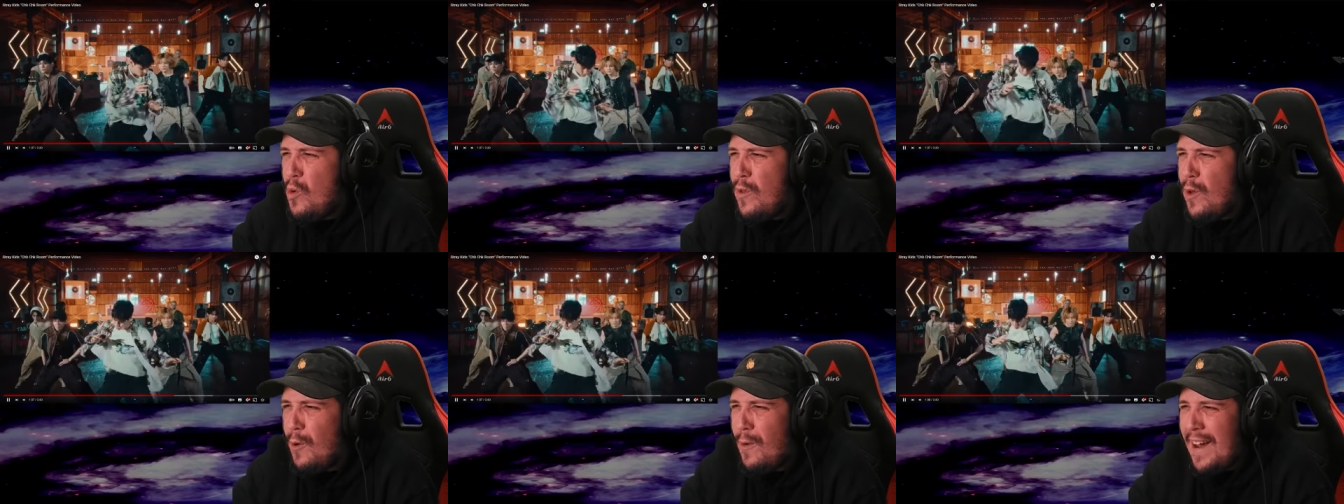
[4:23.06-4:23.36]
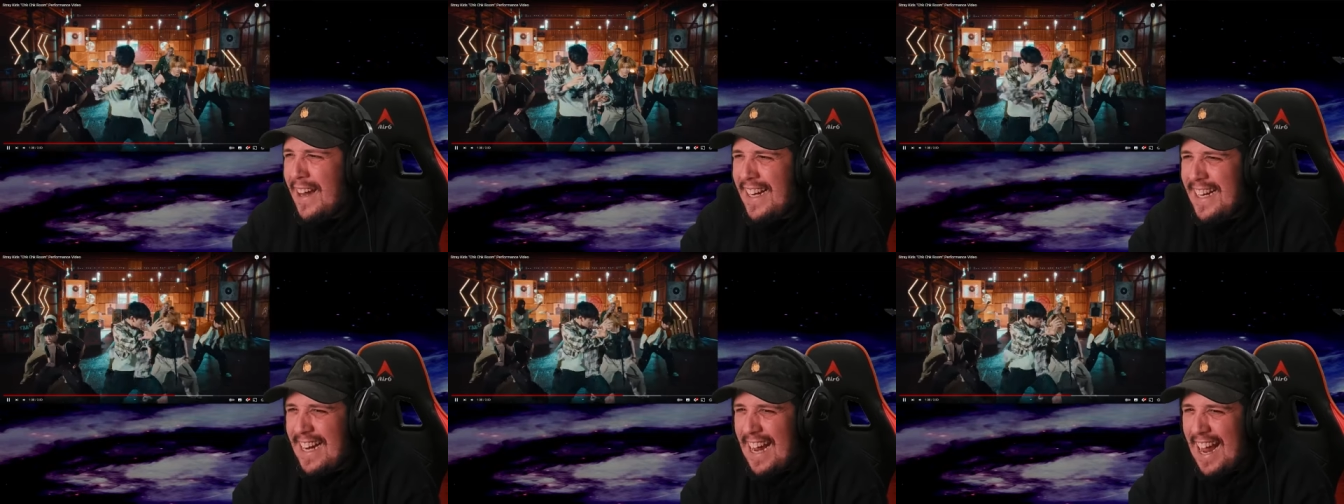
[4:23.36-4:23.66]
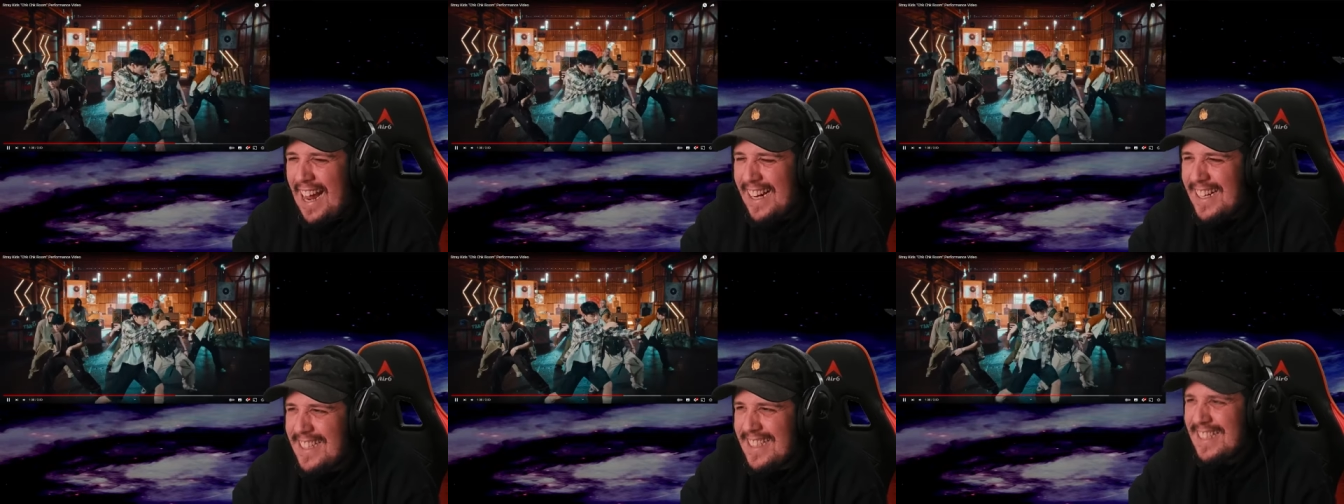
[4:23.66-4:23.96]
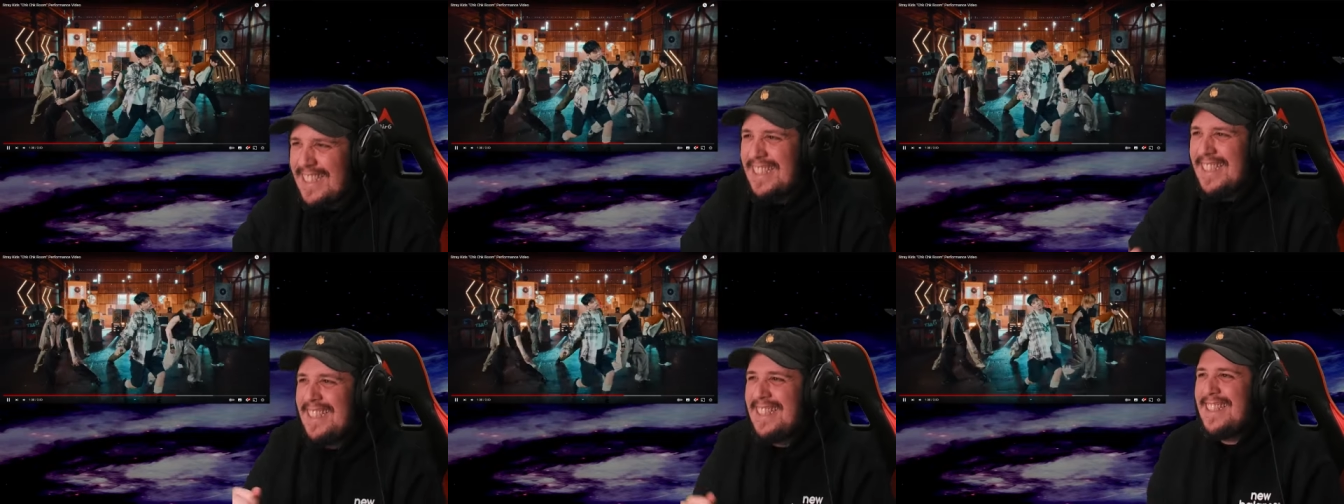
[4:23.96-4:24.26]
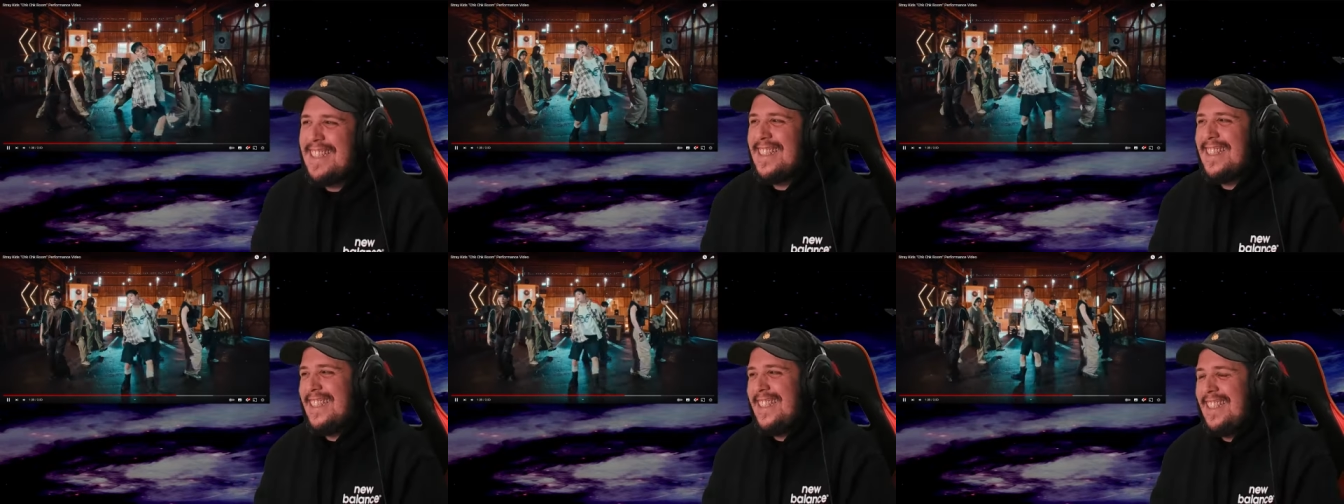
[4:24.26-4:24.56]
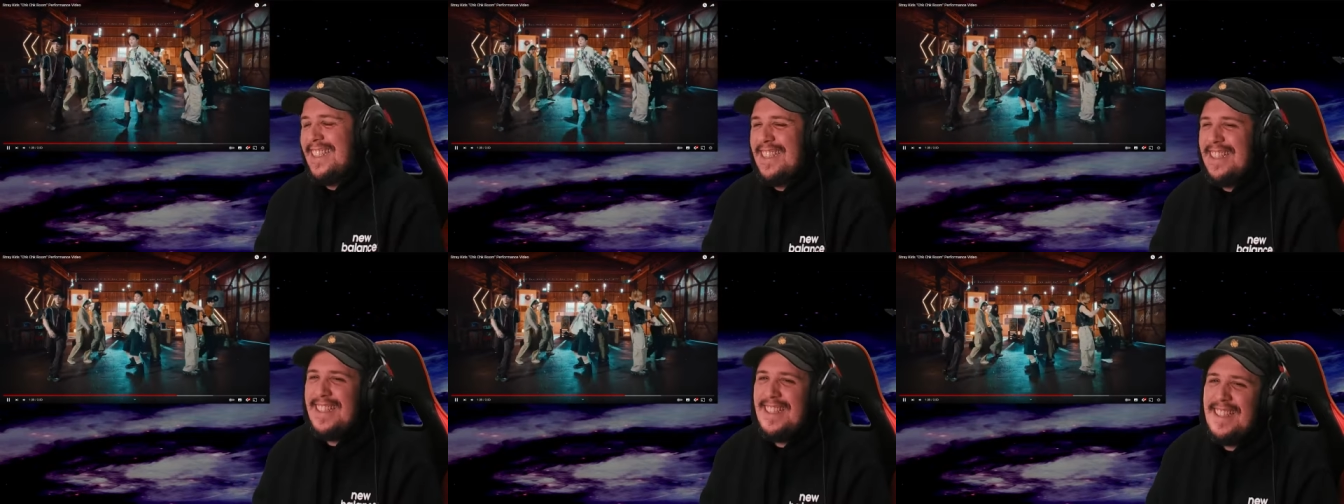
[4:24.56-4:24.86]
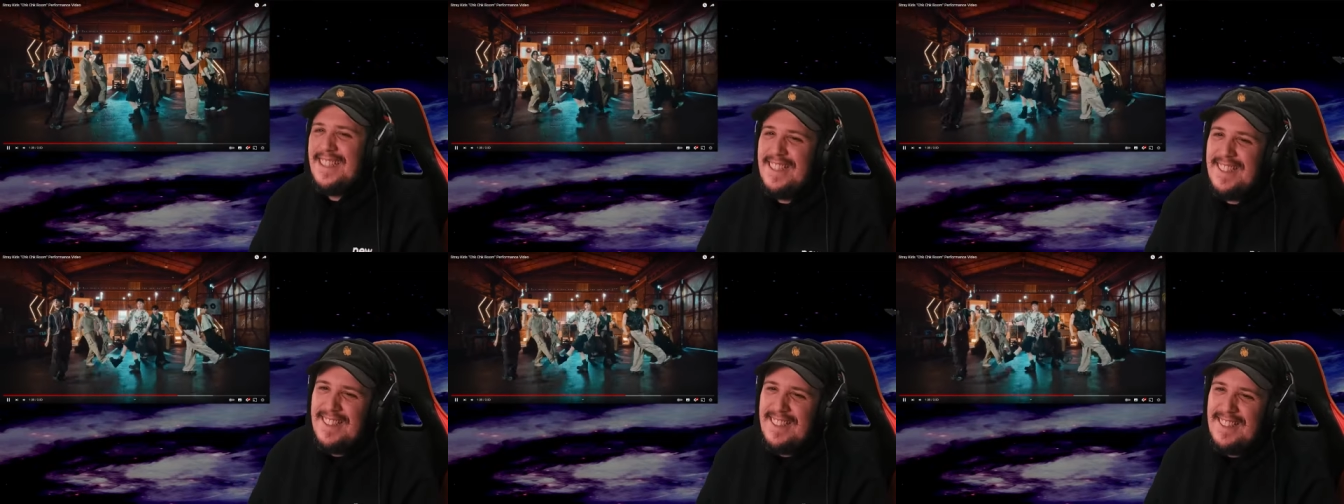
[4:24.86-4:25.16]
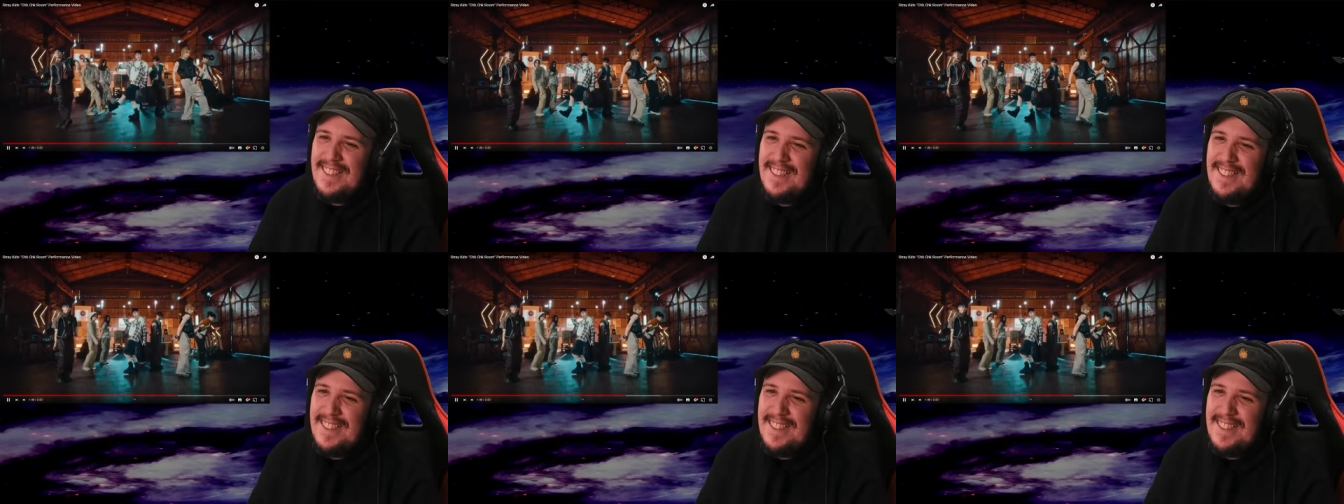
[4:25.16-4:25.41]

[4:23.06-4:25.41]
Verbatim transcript: the way he exits. Hit you like a